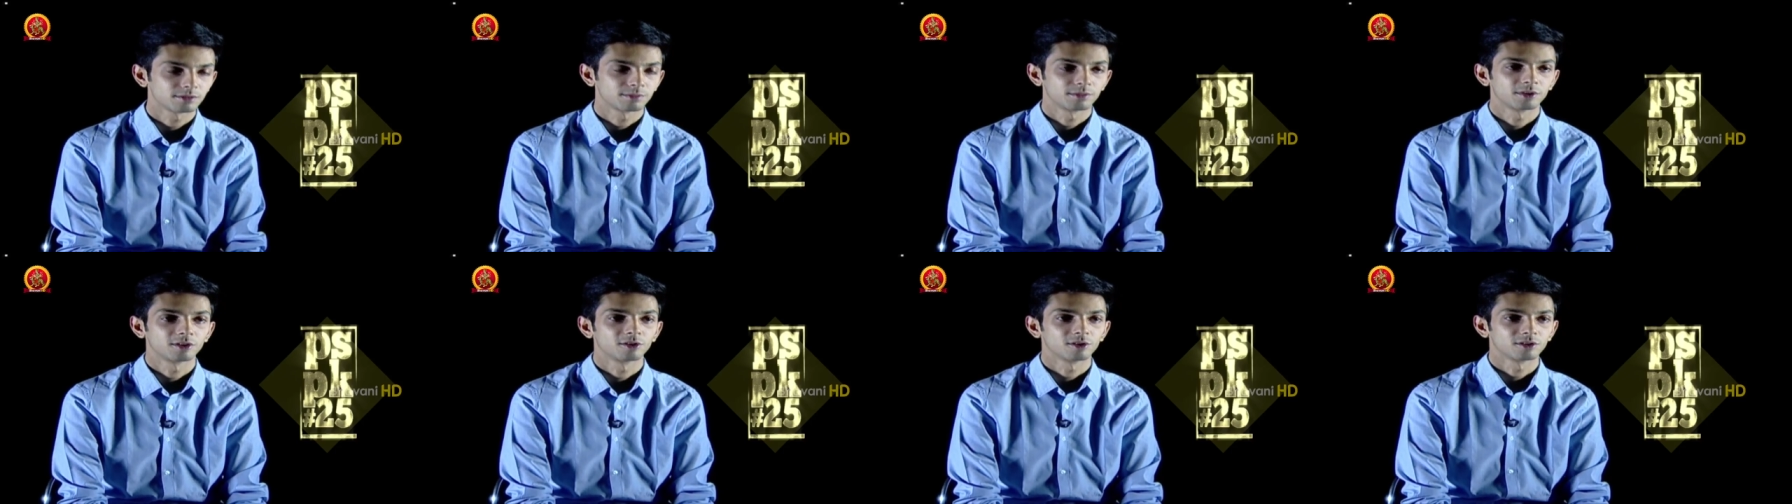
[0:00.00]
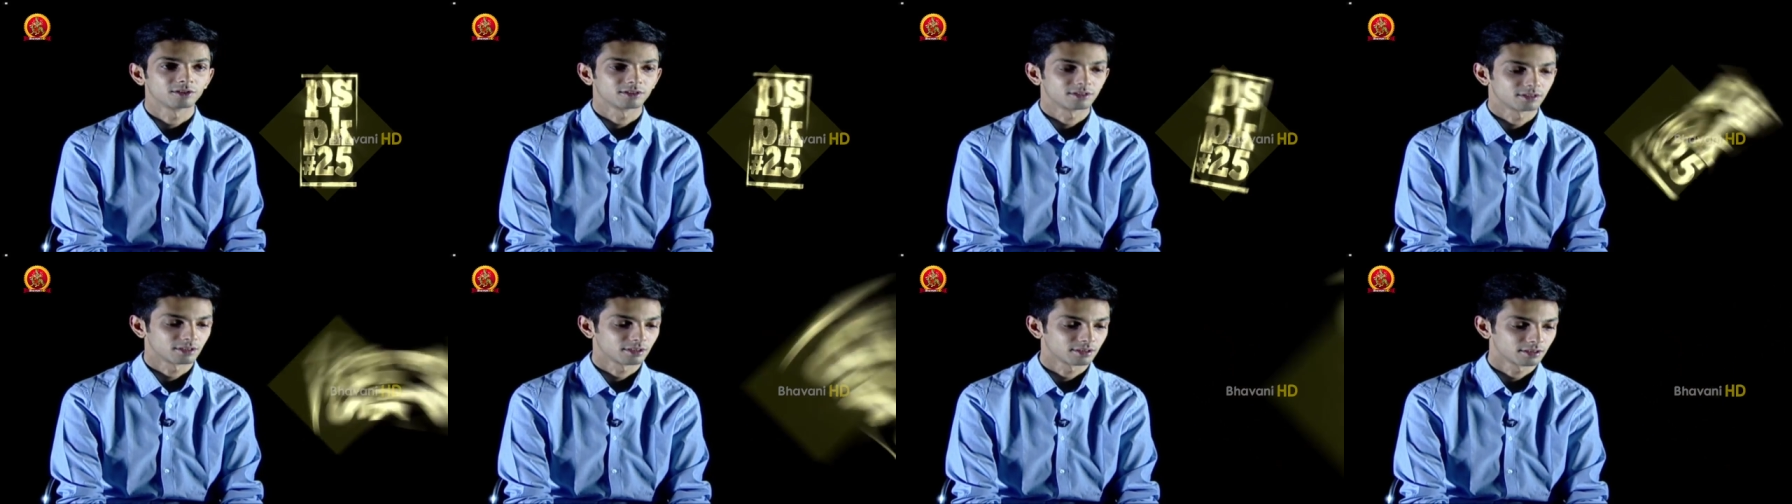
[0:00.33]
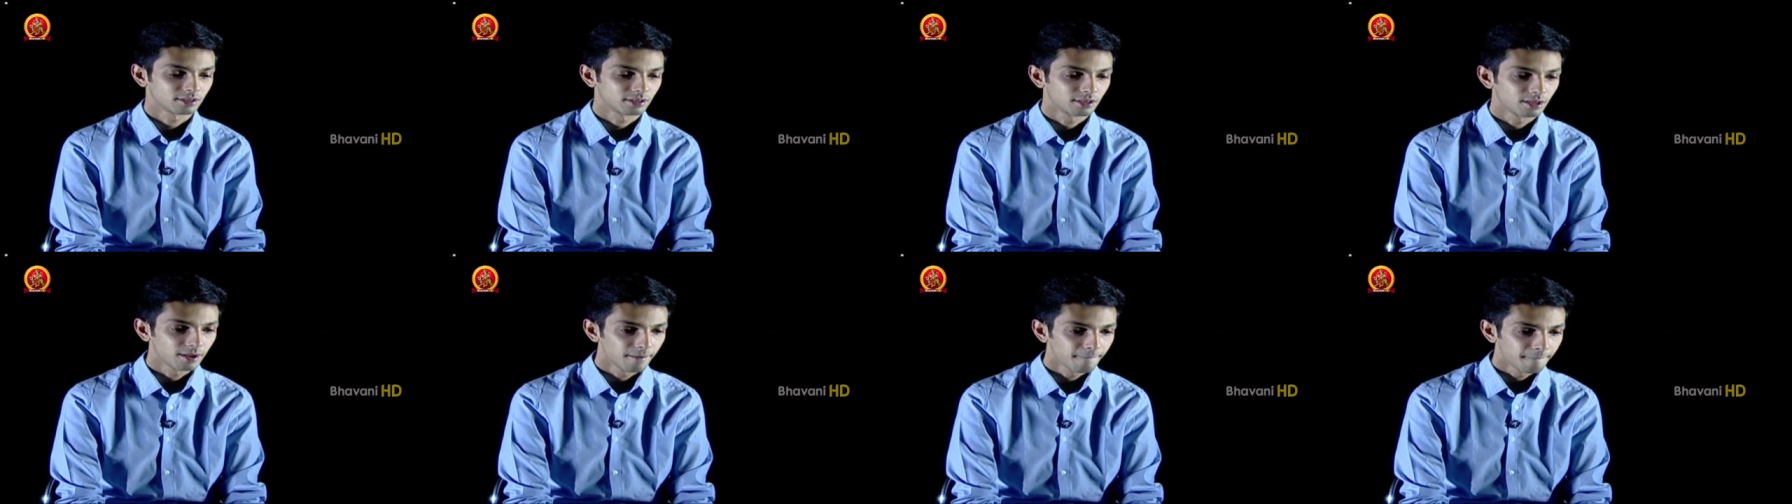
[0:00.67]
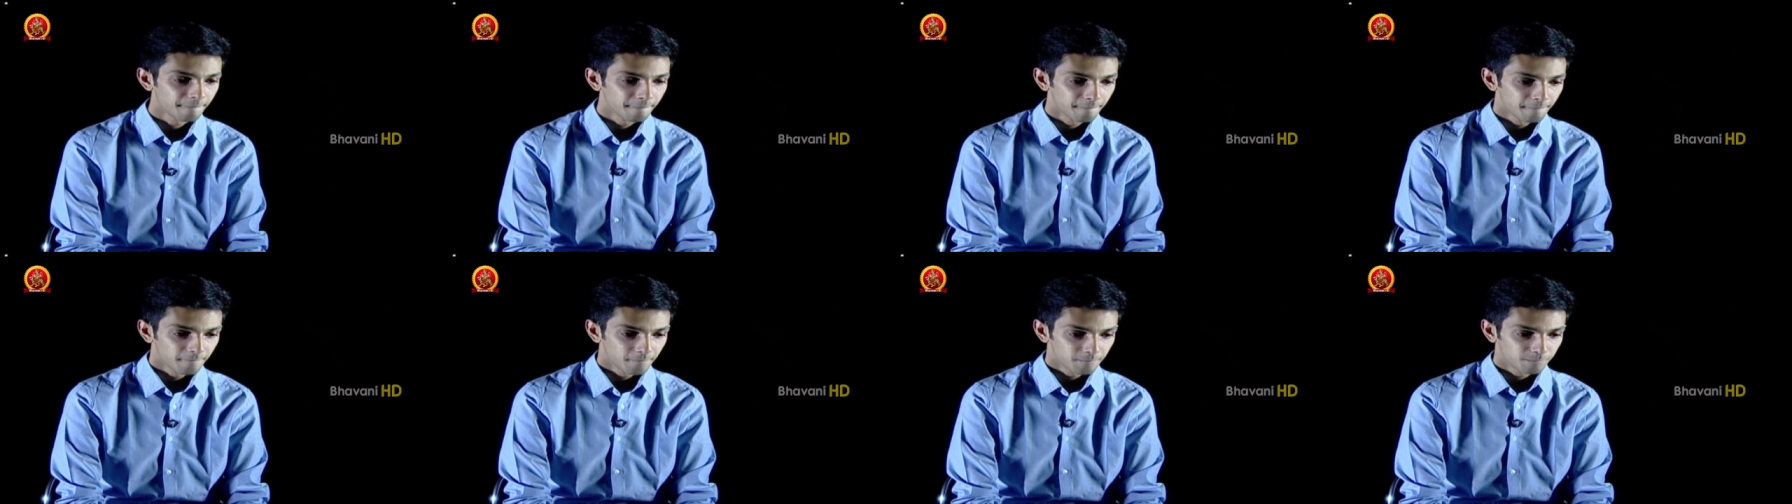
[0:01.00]
because
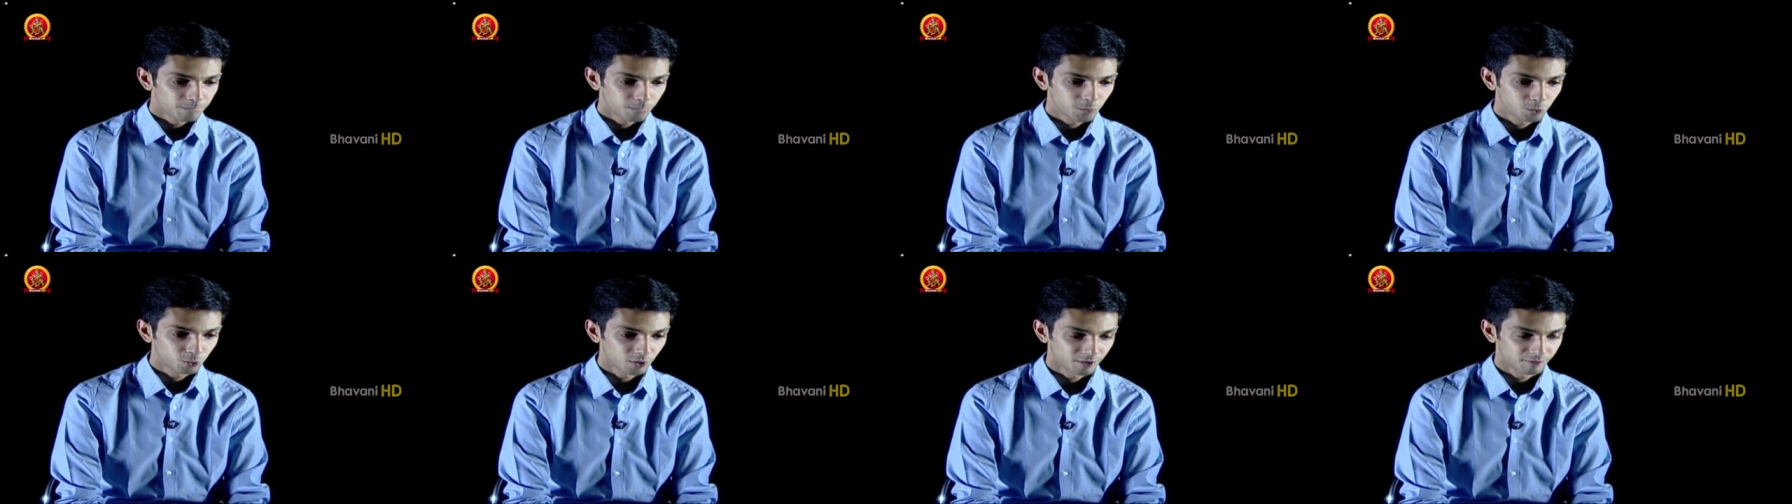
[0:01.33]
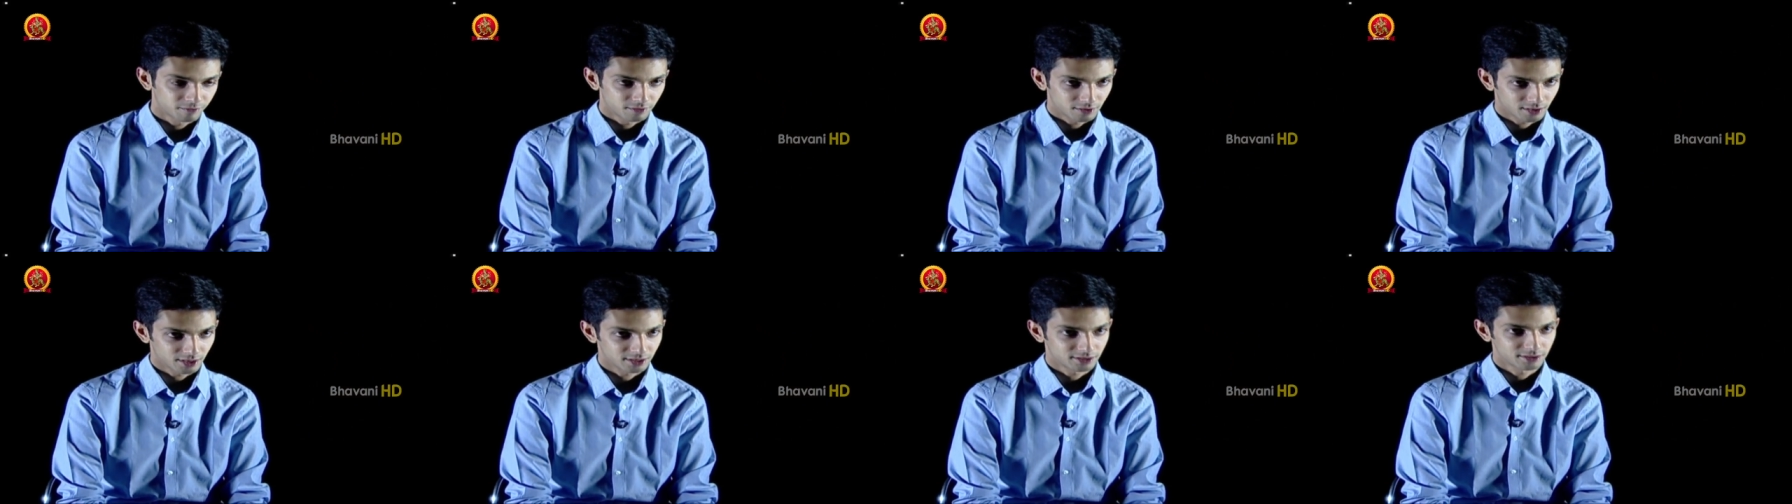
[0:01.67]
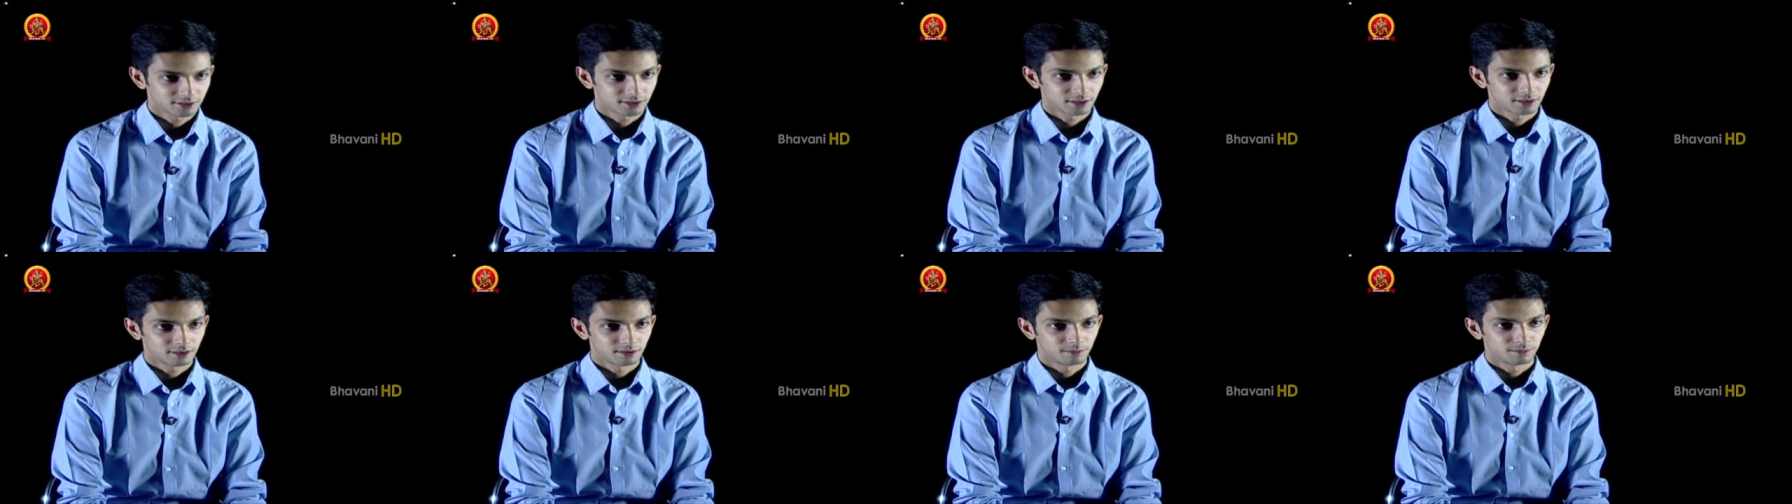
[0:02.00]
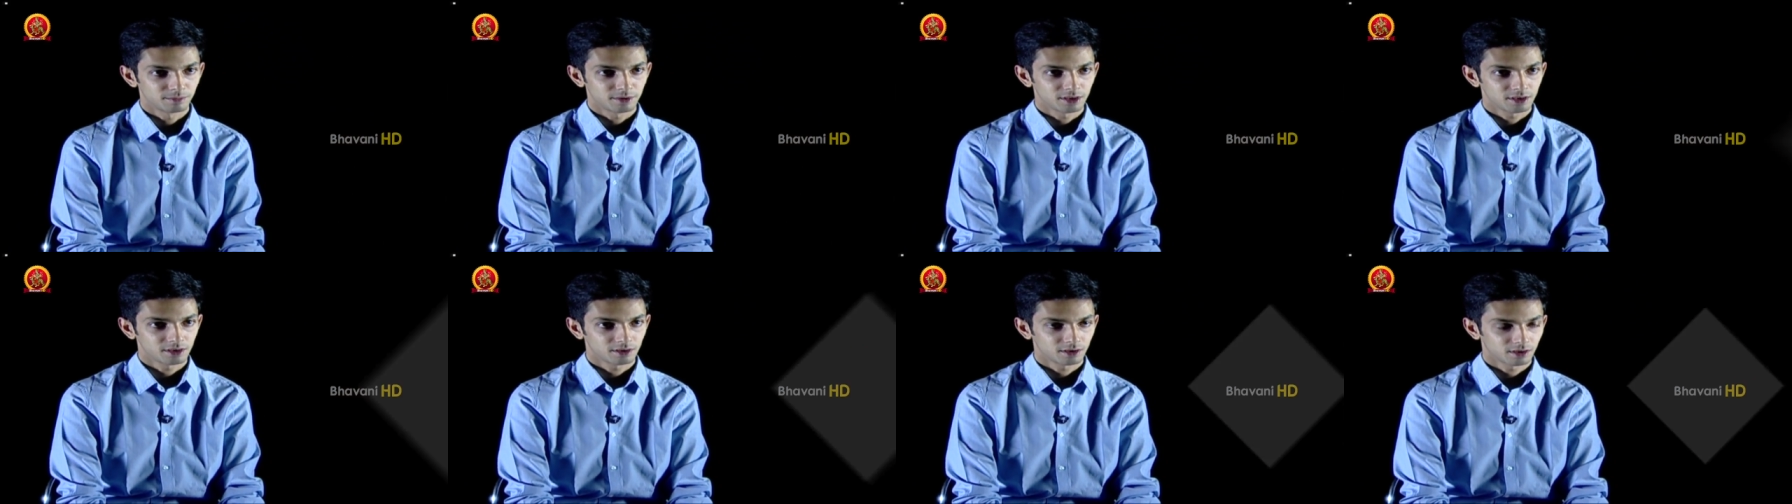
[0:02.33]
to have trusted
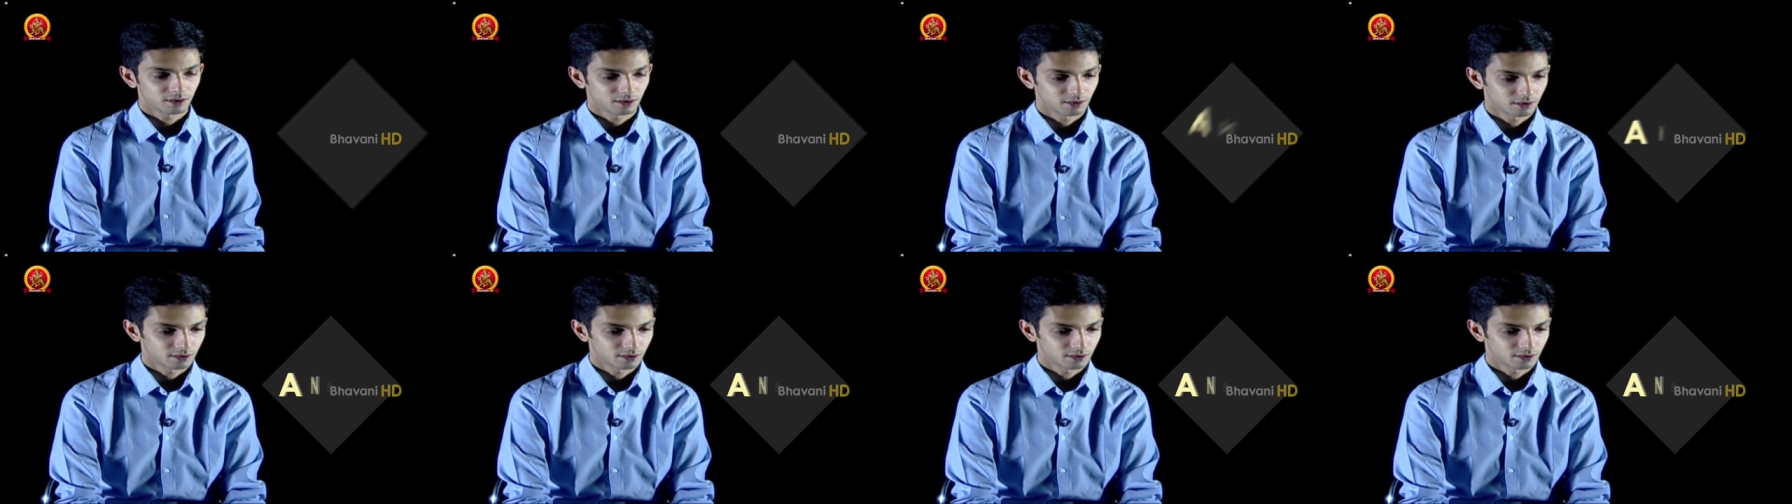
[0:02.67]
me,